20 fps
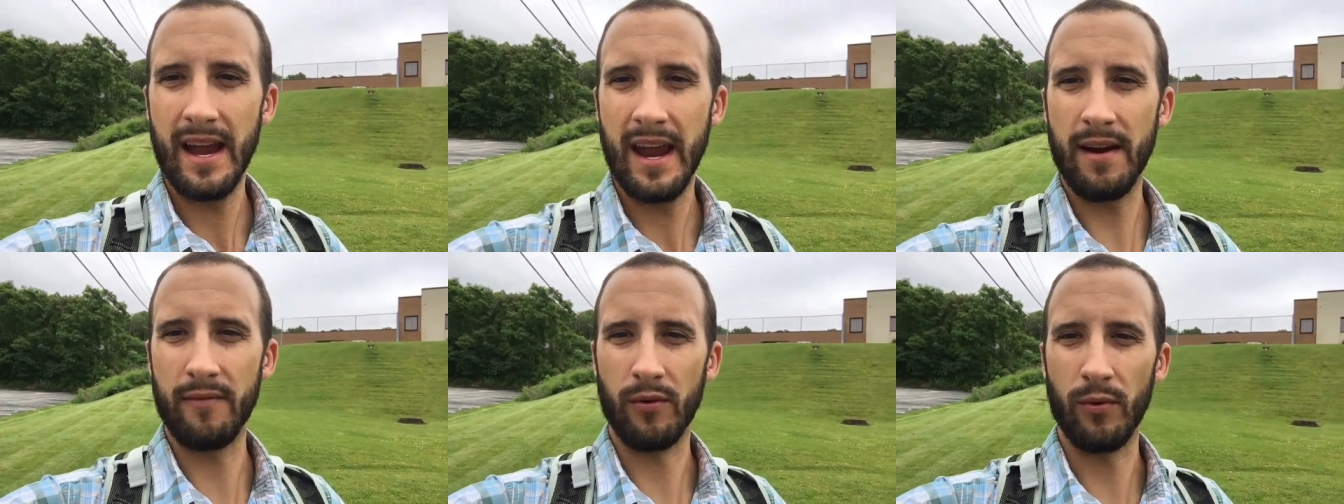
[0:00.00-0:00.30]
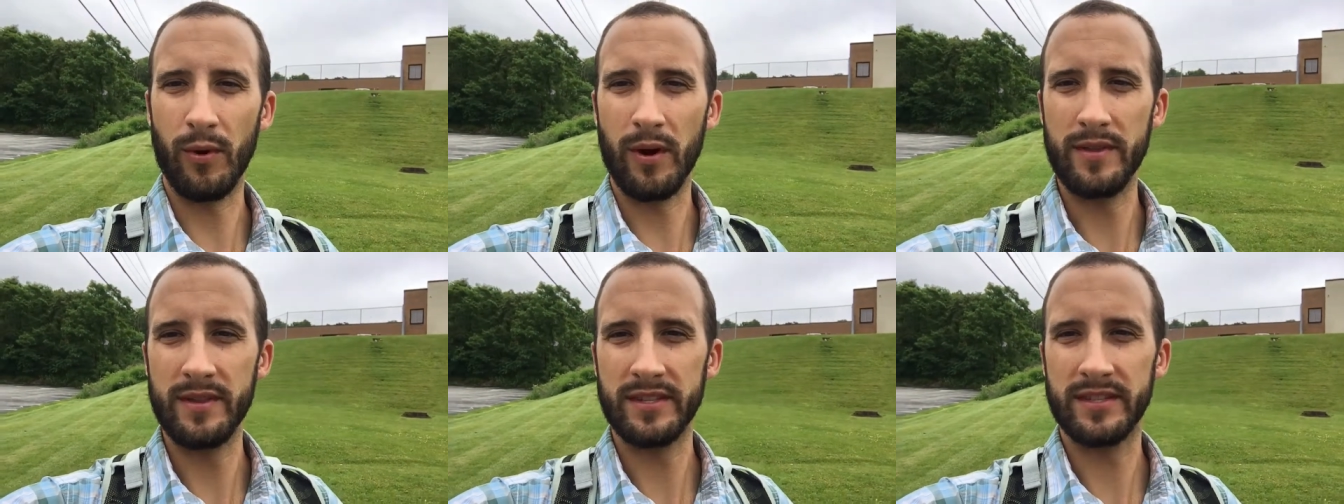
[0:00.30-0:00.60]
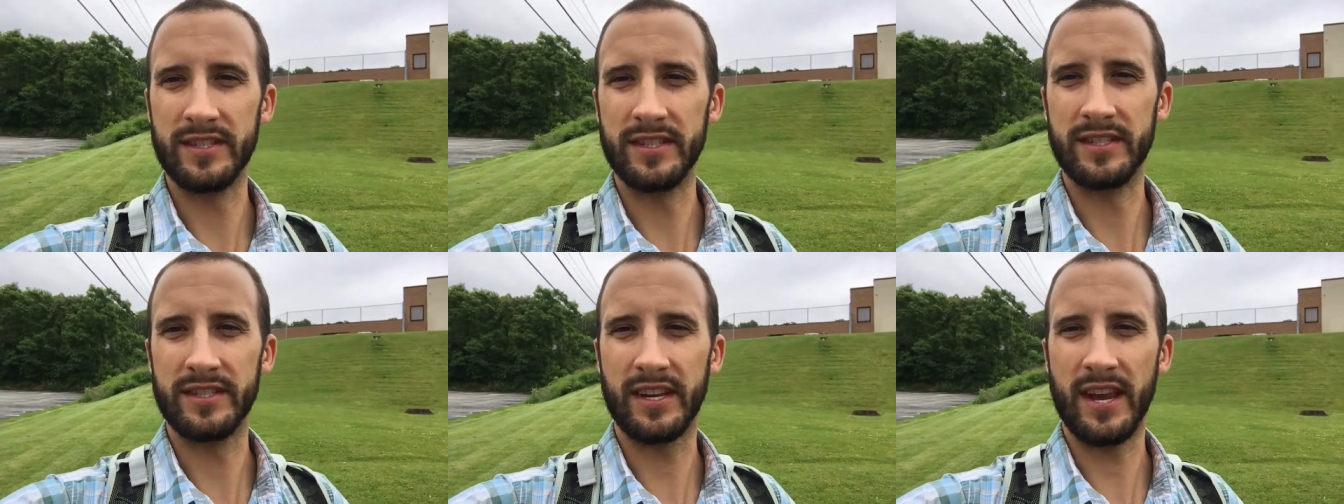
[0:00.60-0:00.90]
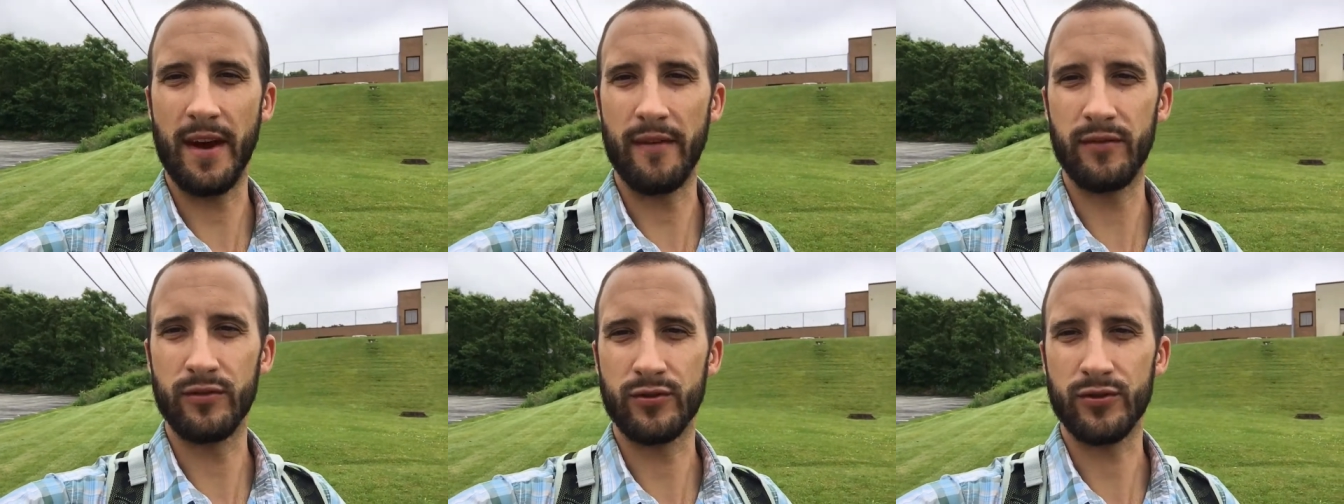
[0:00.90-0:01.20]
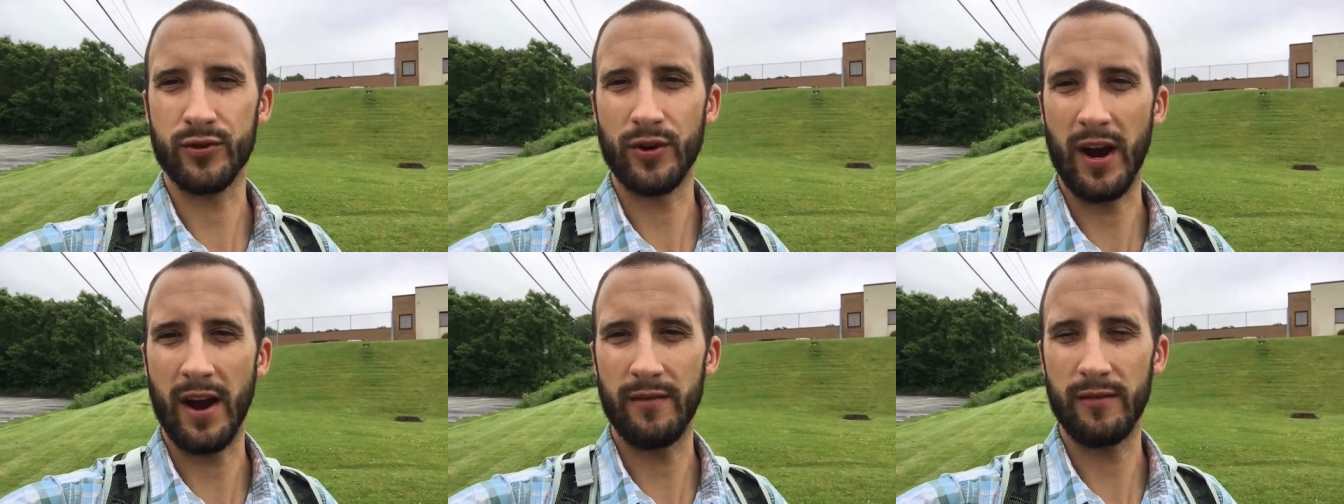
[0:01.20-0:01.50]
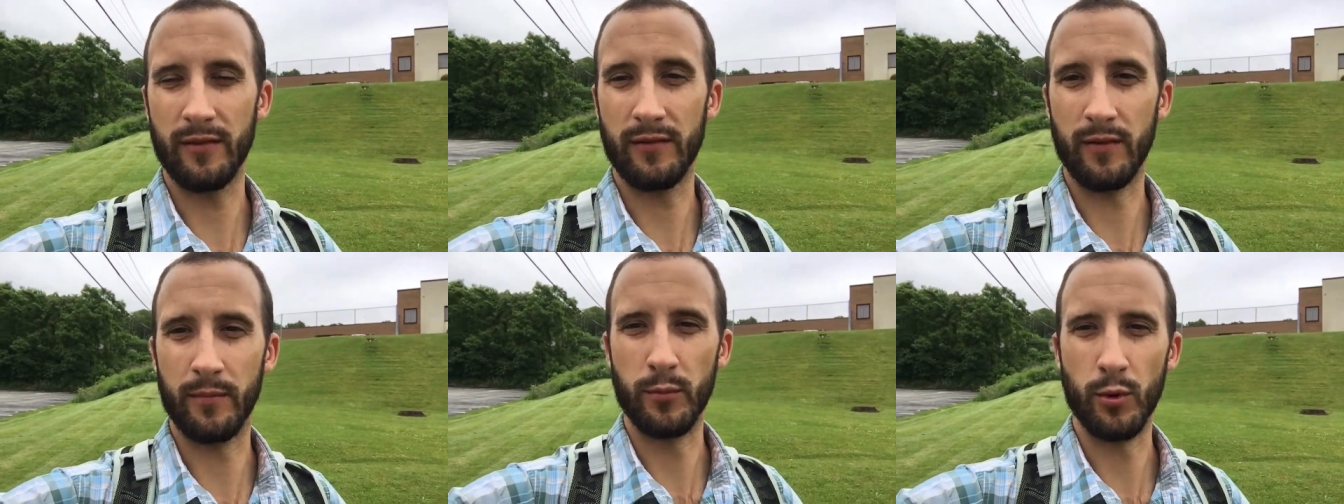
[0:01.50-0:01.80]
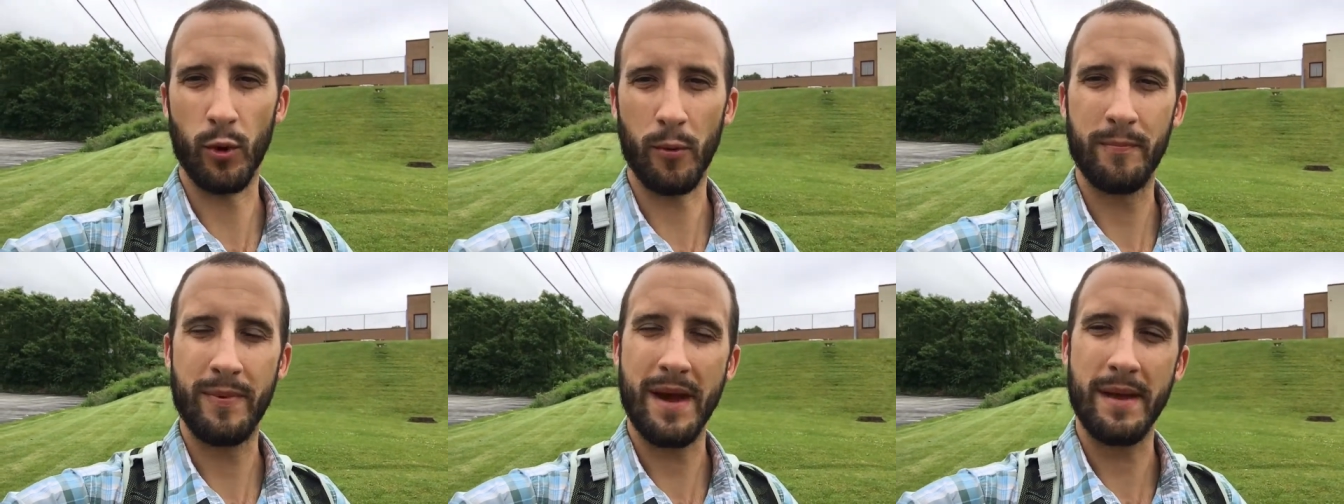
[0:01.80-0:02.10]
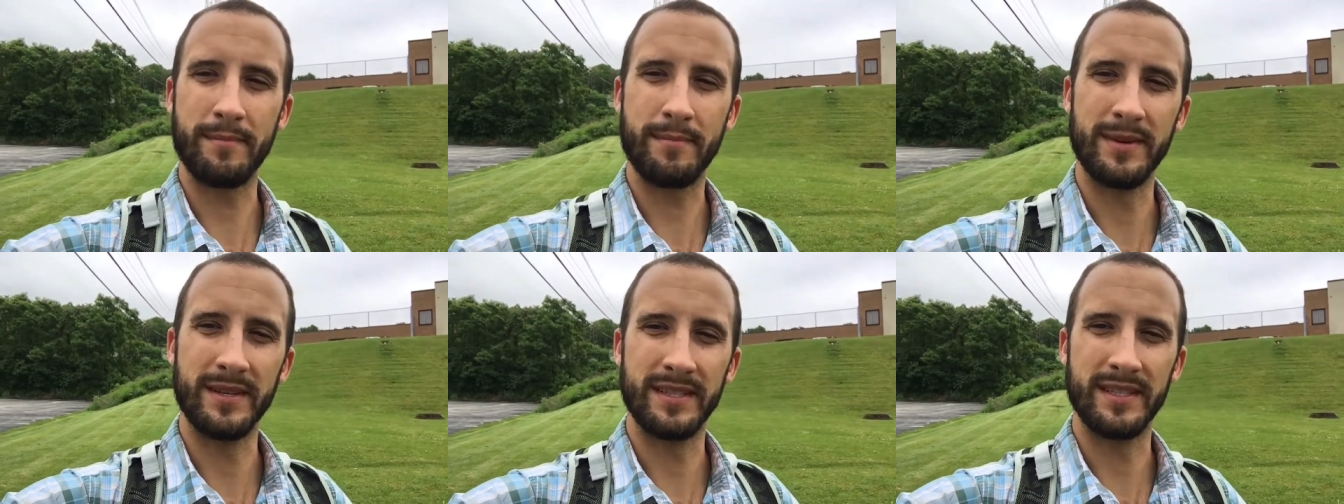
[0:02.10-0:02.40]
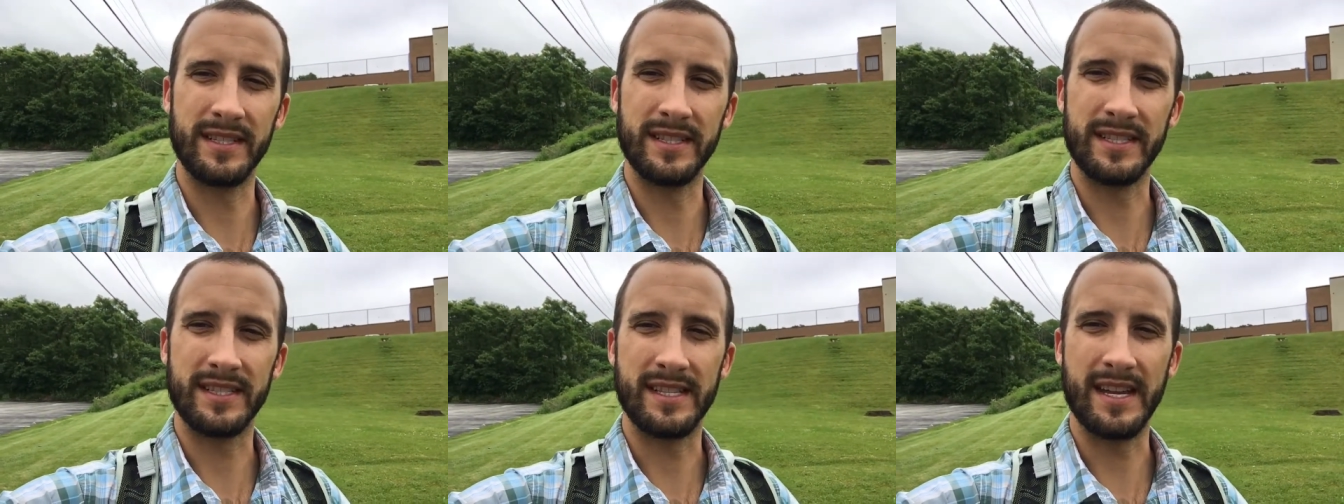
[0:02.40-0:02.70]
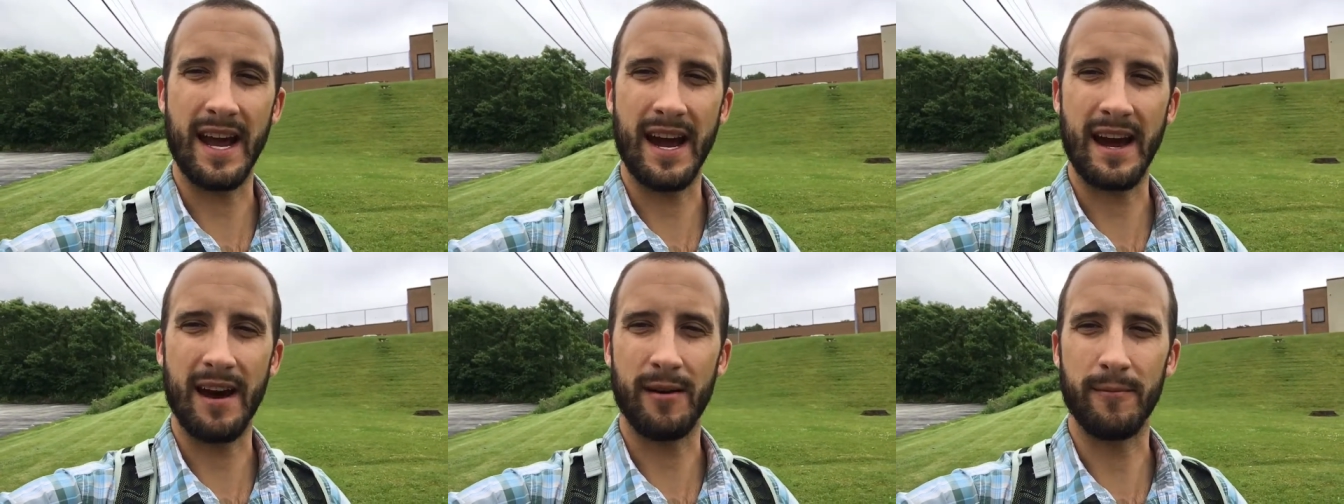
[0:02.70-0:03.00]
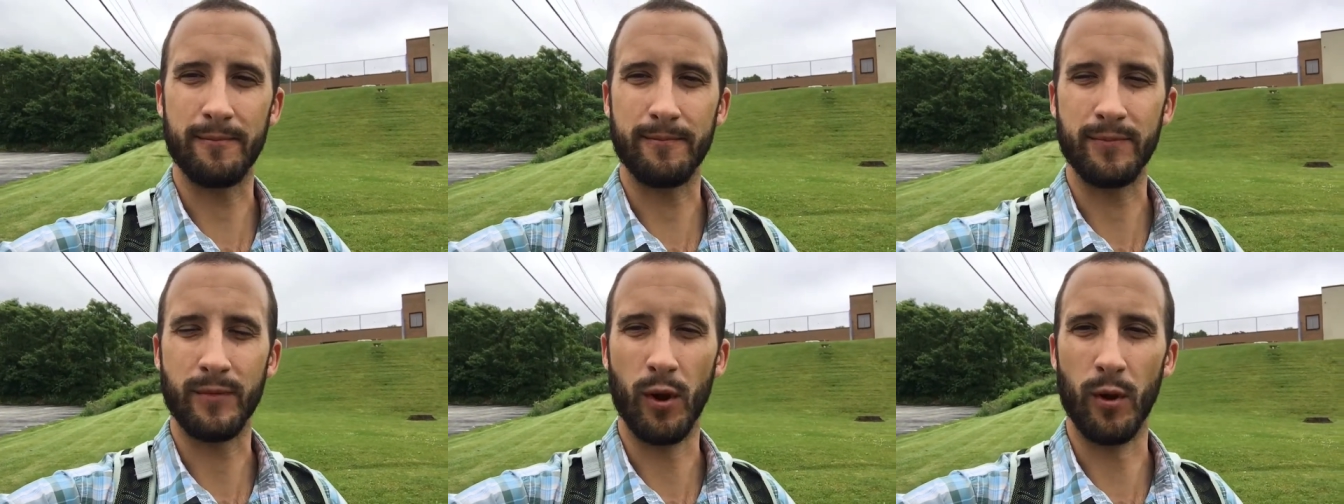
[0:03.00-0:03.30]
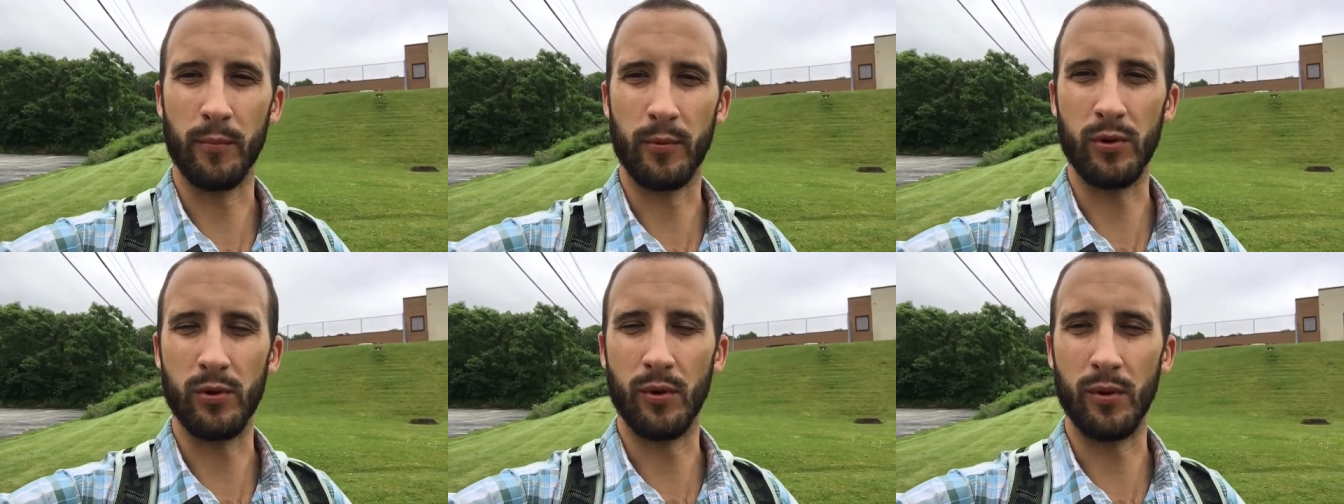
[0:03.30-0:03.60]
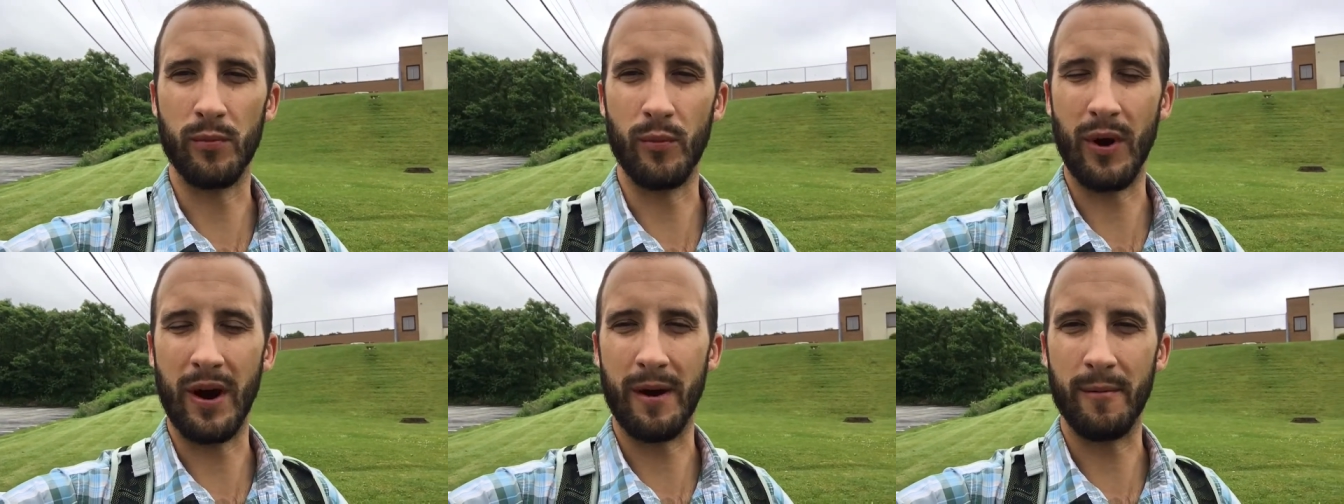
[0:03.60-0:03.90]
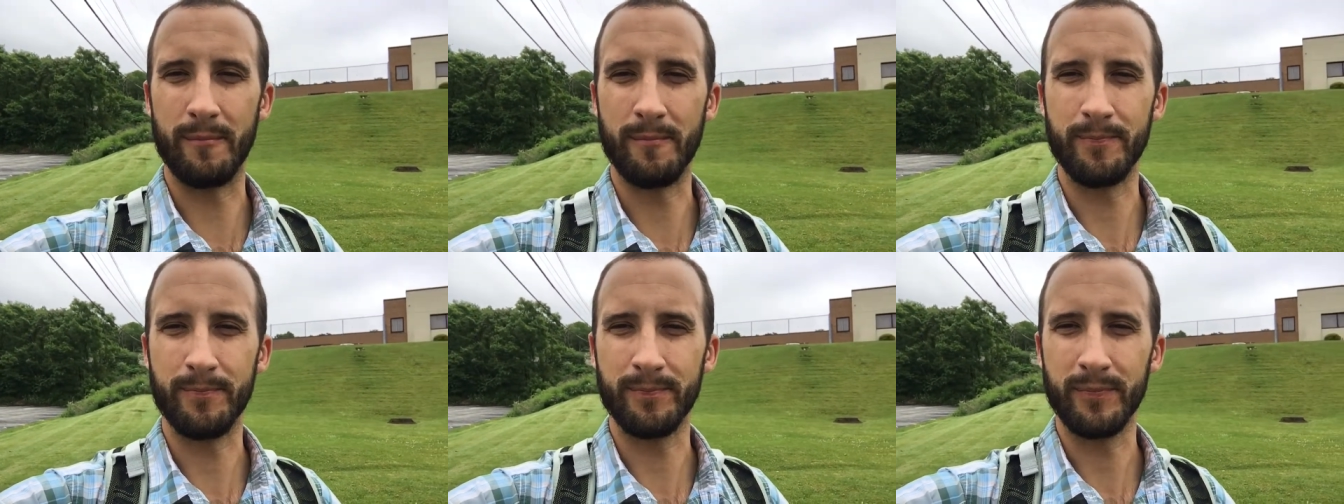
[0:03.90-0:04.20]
Hey everyone, this is Kevin Schriver from Your Pet Business Now. Hope you're doing well.